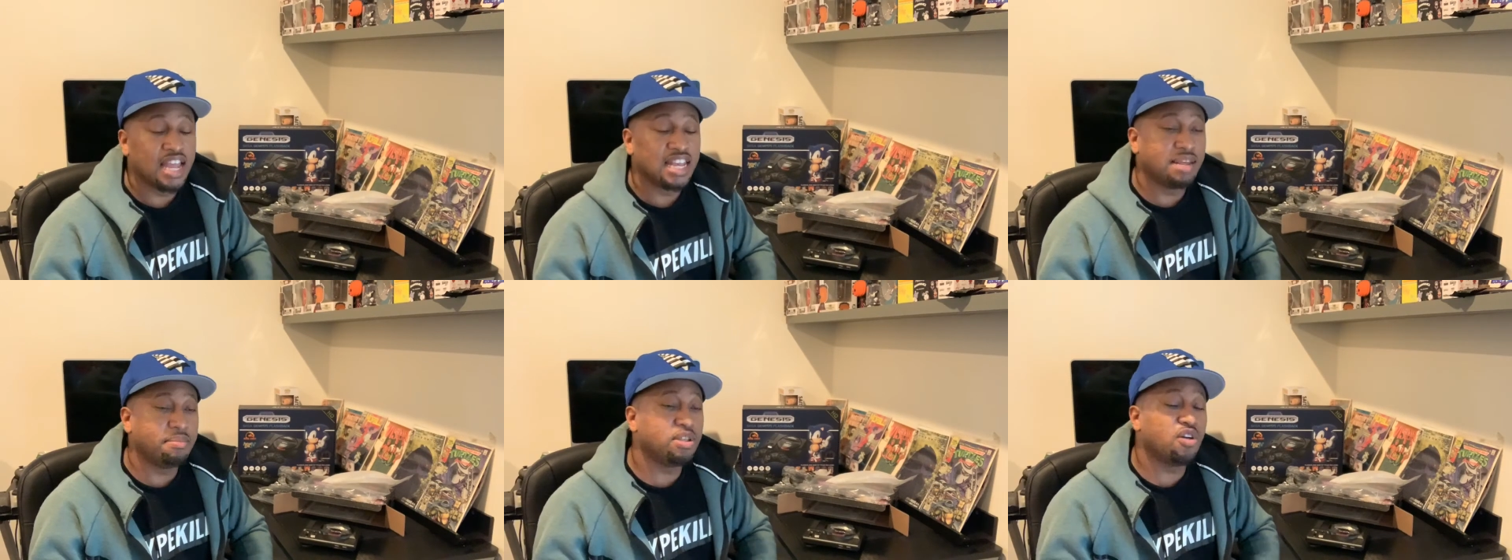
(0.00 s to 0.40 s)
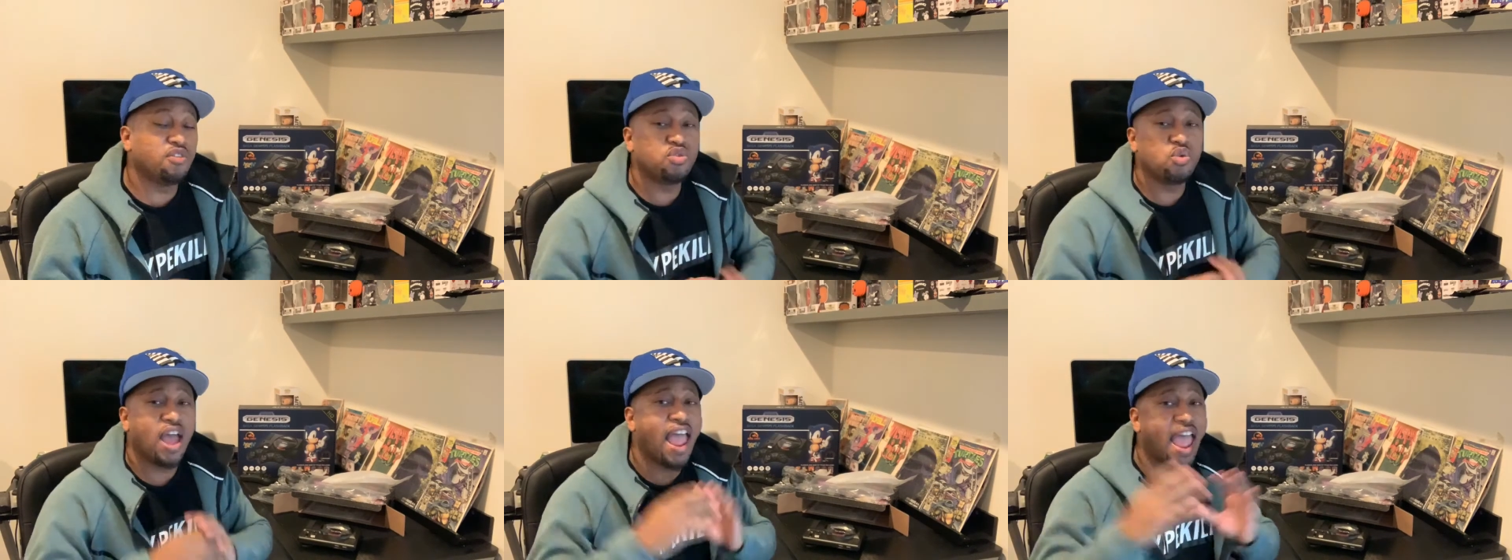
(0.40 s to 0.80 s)
Let me know if
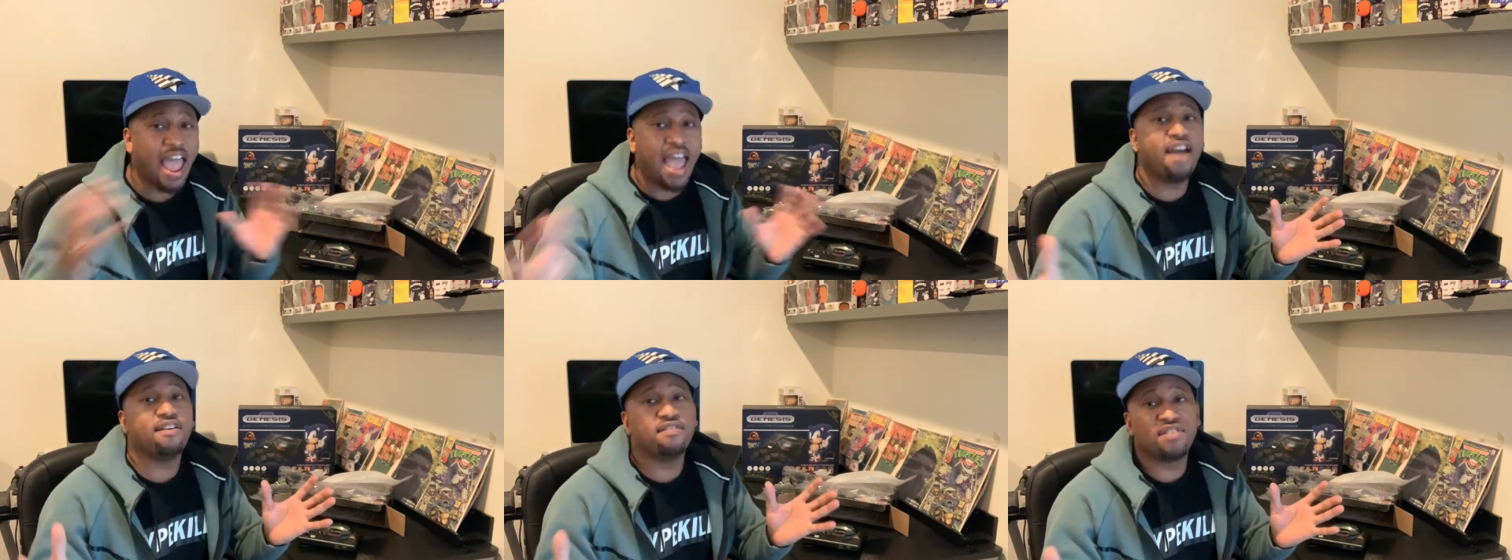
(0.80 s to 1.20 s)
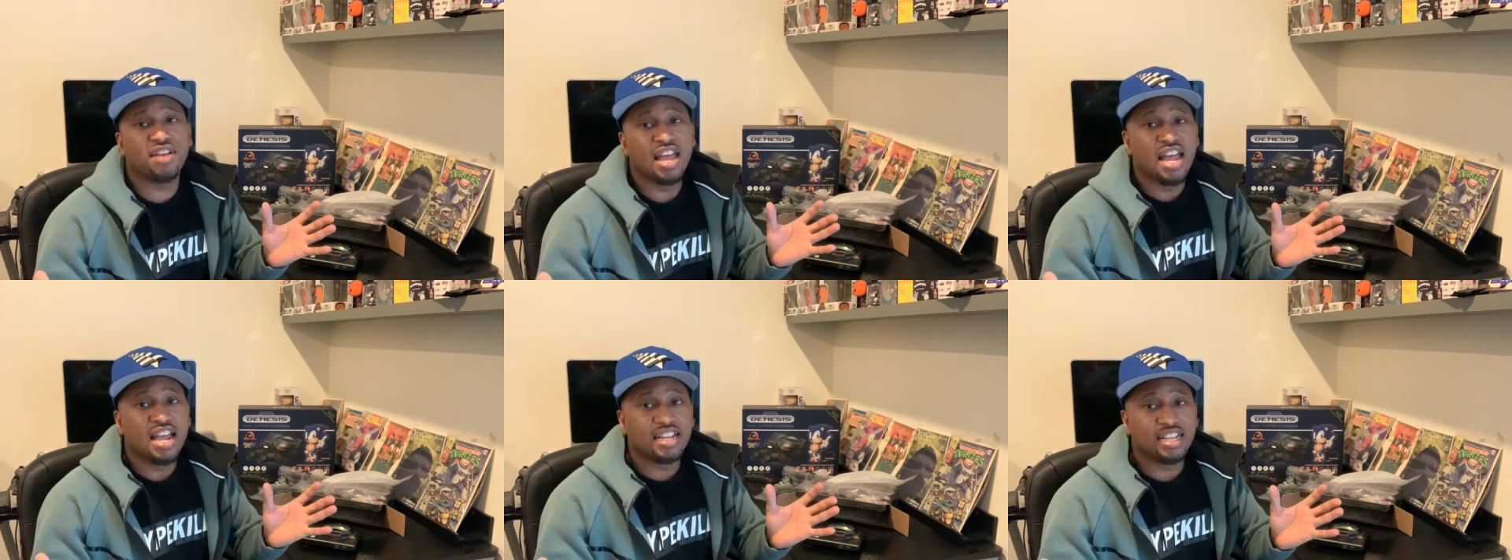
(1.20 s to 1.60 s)
you have
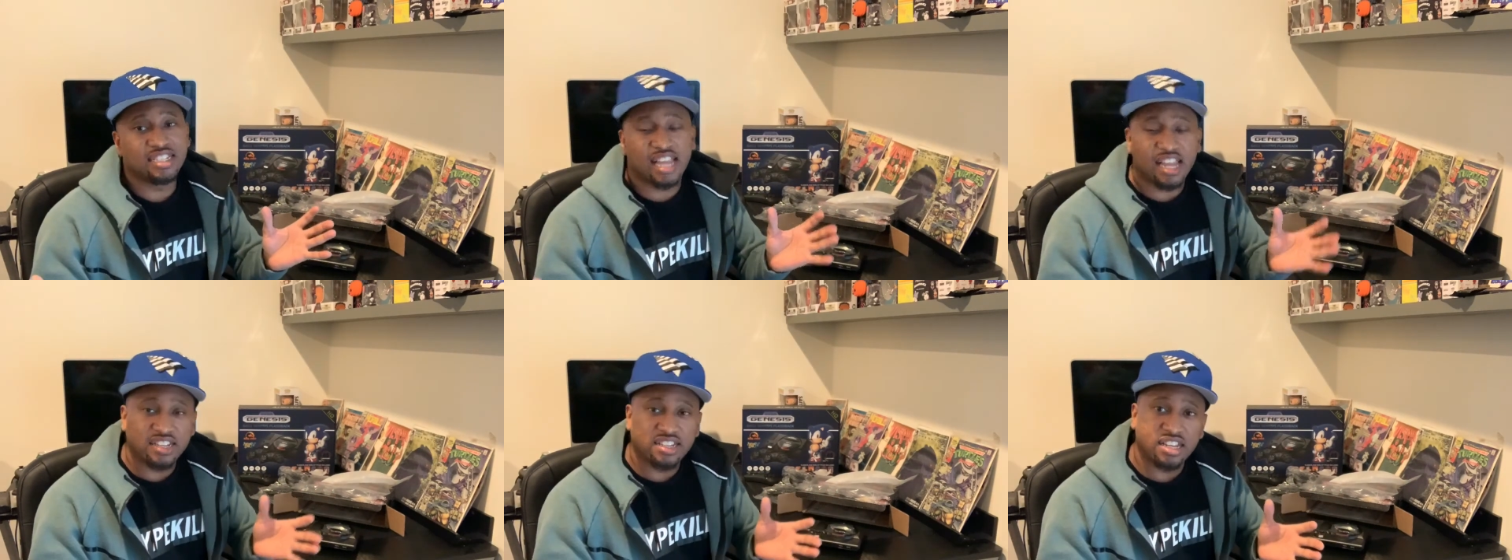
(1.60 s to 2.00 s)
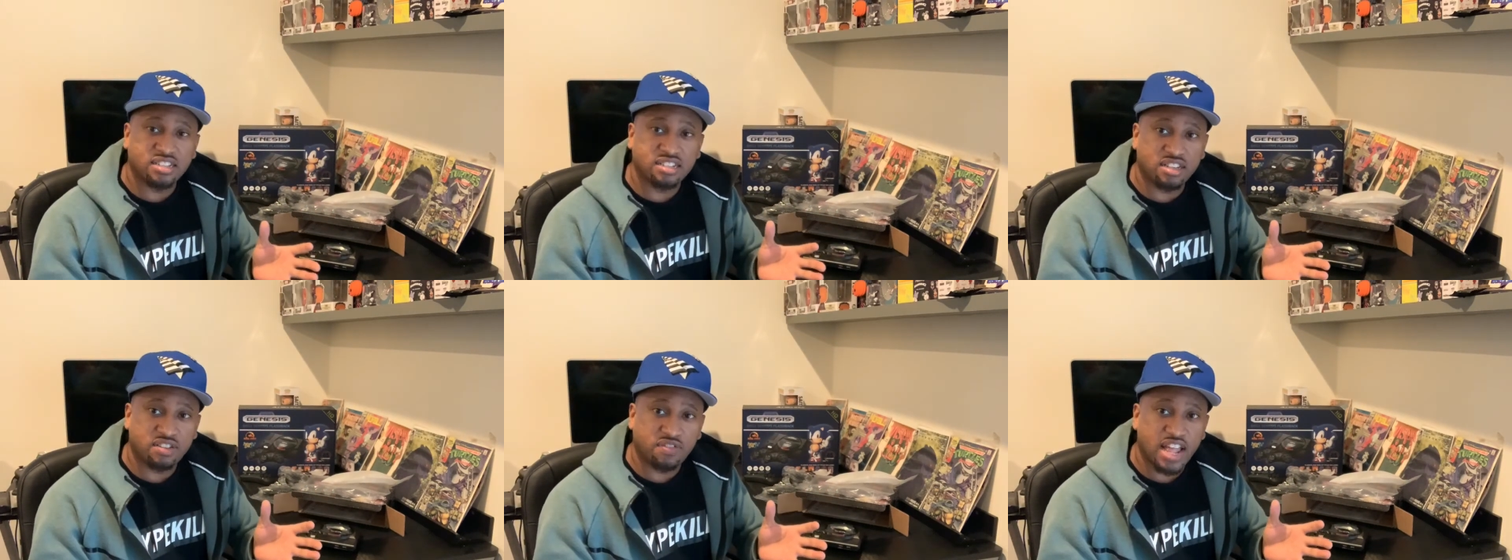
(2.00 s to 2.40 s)
the Sega
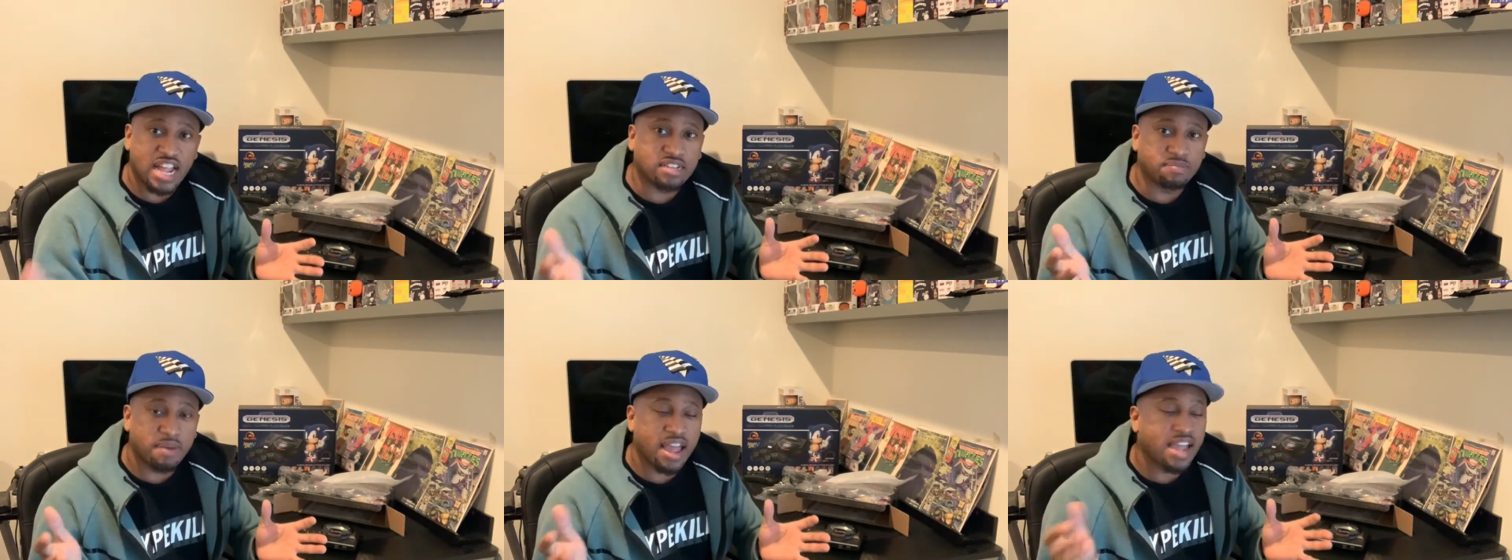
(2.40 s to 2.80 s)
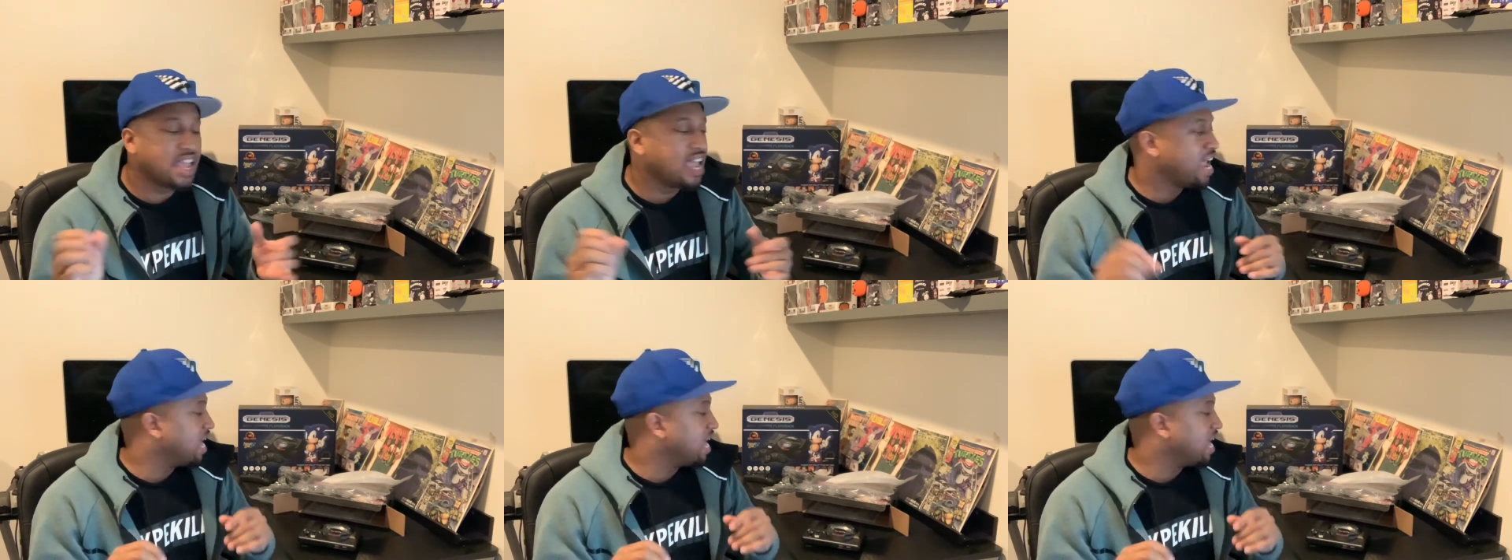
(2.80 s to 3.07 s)
Genesis Flashback.